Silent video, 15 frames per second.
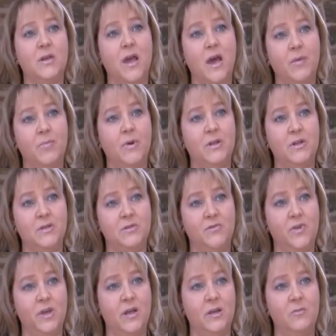capital is
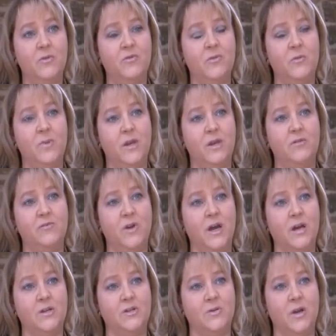available for
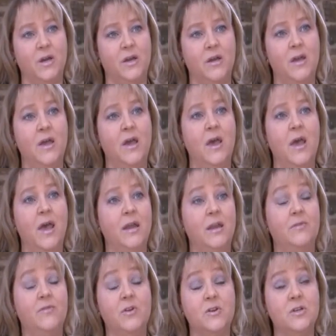manufacturing and
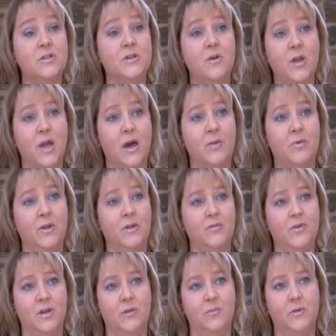if there is no capital
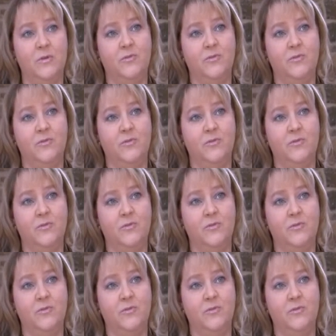available